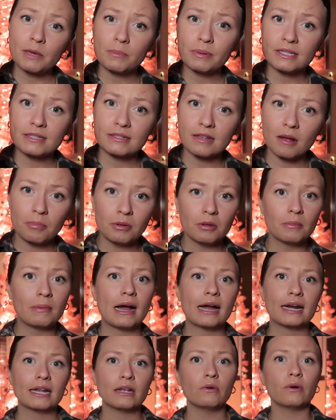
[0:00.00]
Keep it supple
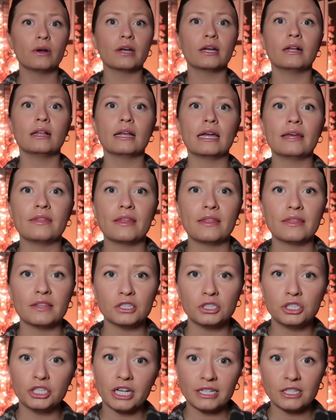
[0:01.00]
body oil and then the
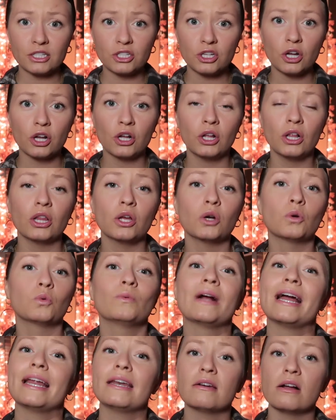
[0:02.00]
Gentle
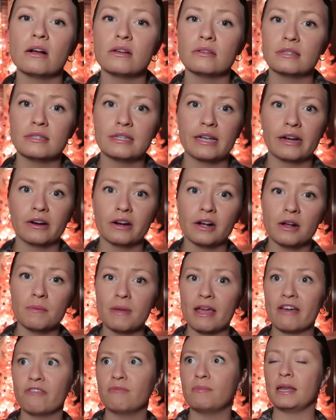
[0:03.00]
Retinol Serum
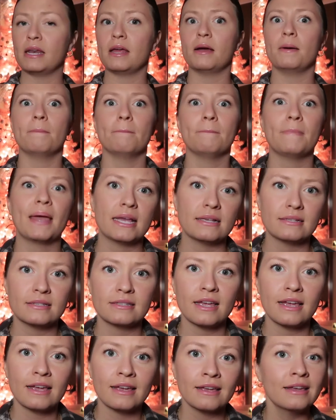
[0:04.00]
have been
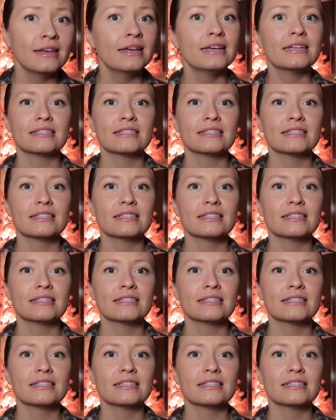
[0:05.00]
amazing